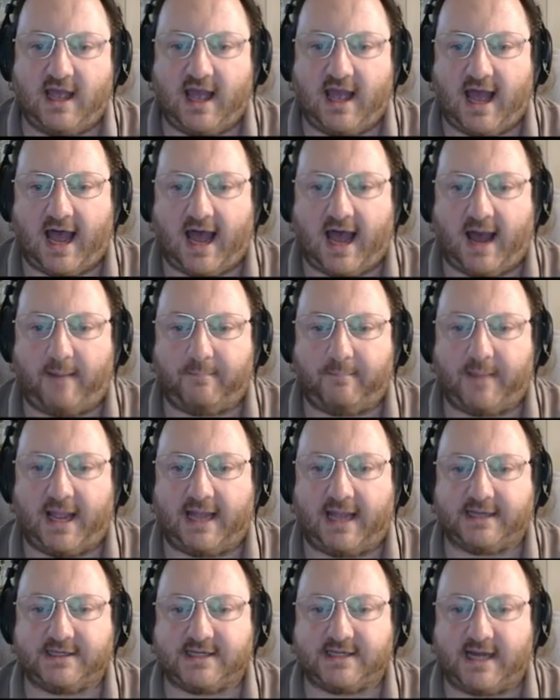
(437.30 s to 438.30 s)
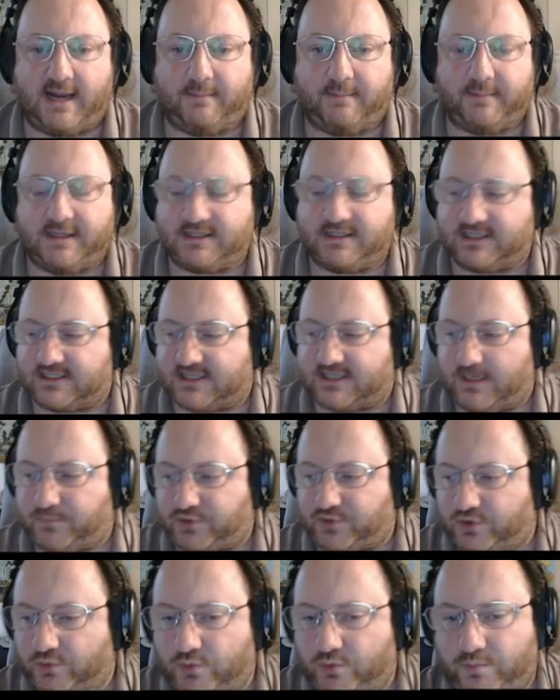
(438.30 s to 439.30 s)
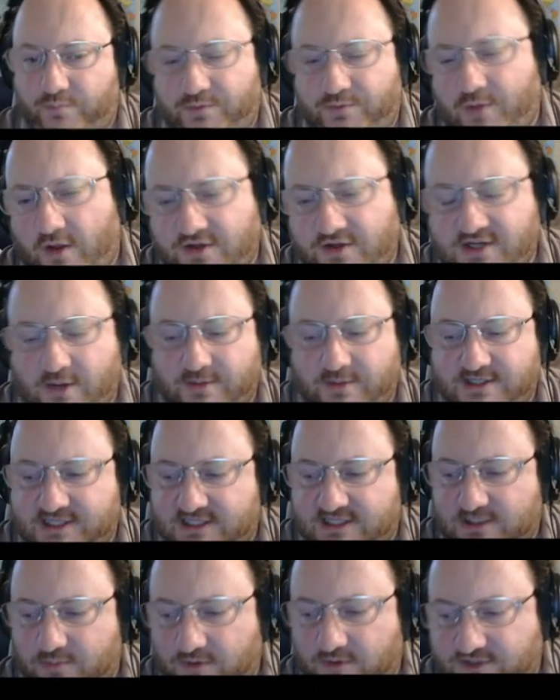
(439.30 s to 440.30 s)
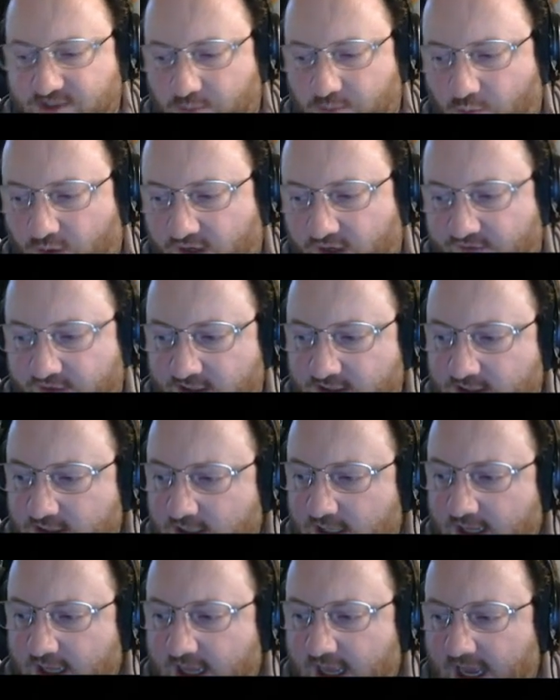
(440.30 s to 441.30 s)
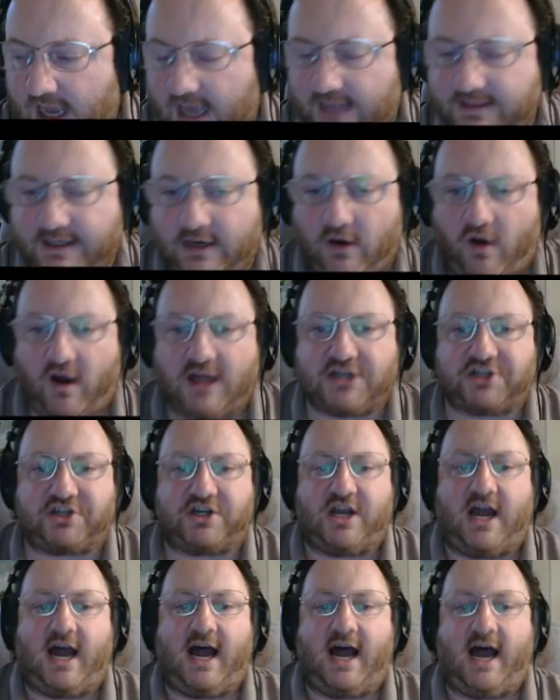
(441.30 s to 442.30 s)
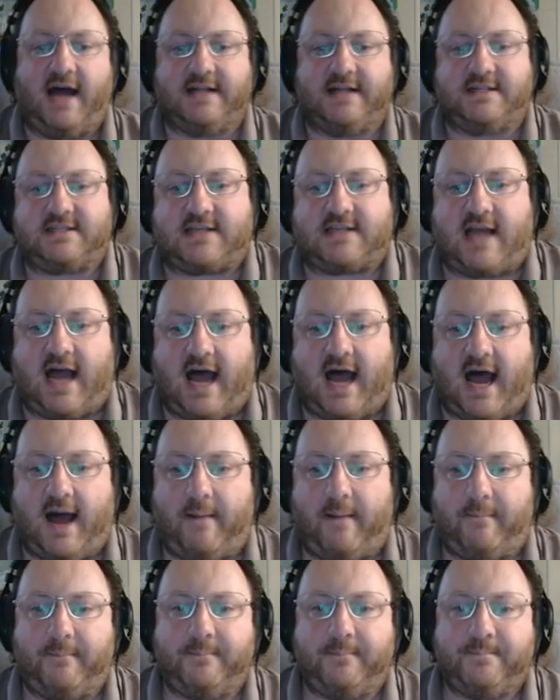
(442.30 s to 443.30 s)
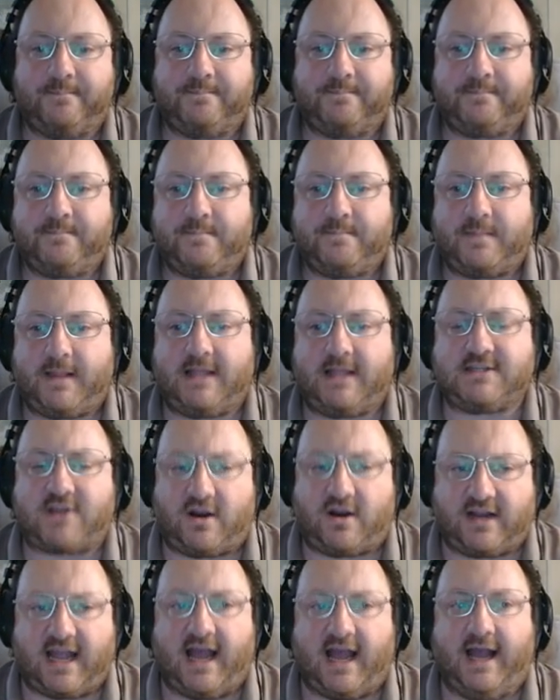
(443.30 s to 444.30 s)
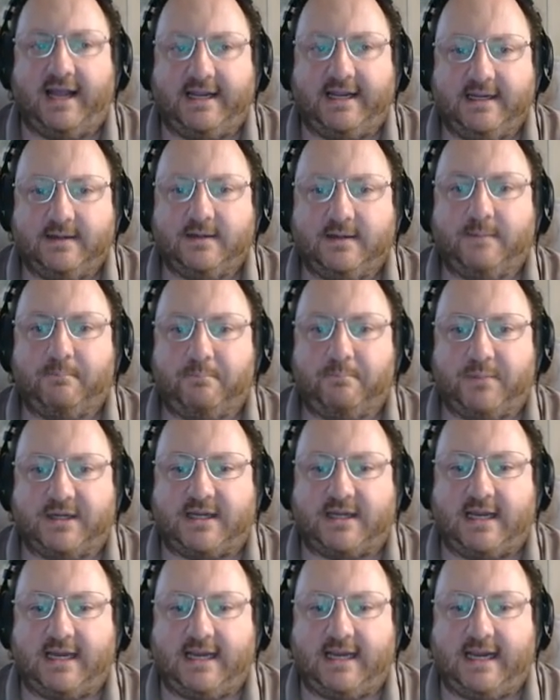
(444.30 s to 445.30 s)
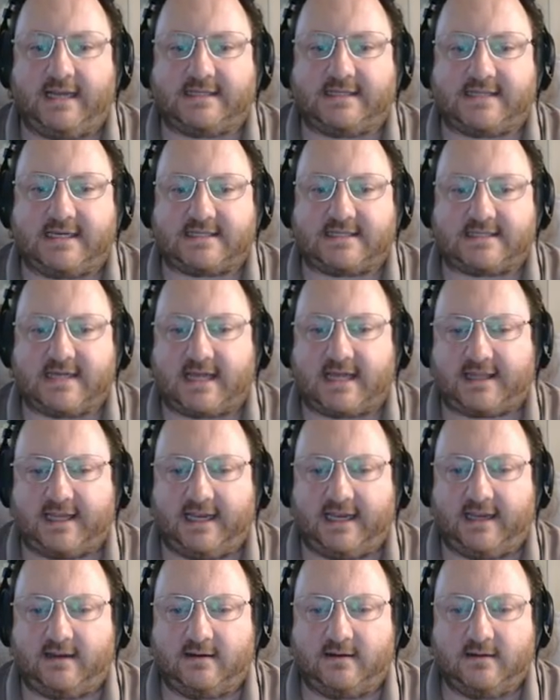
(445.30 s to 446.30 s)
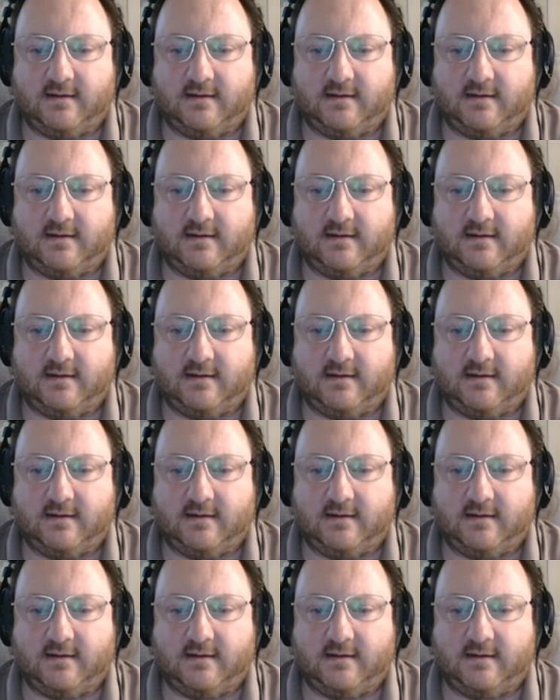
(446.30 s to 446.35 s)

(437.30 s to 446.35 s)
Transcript: and it's exceptional. Though so is this as well. So whatever. And then Ice Shards is okay, but it's nothing